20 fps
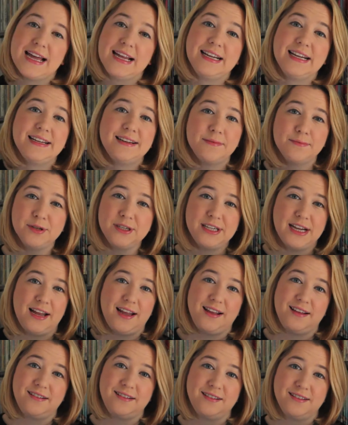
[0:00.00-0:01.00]
And at number
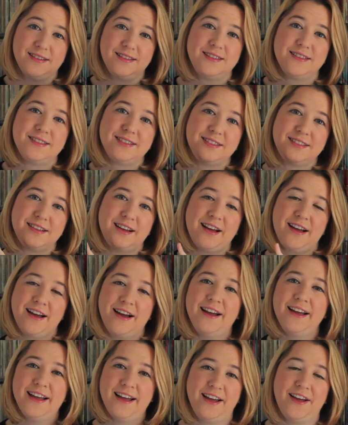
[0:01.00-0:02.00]
10,
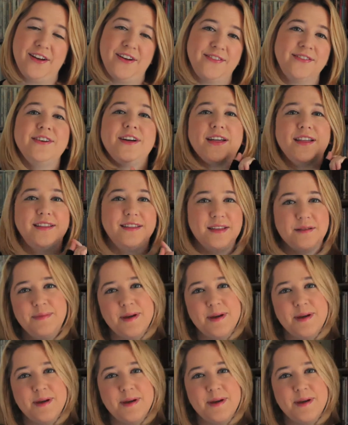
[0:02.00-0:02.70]
I have The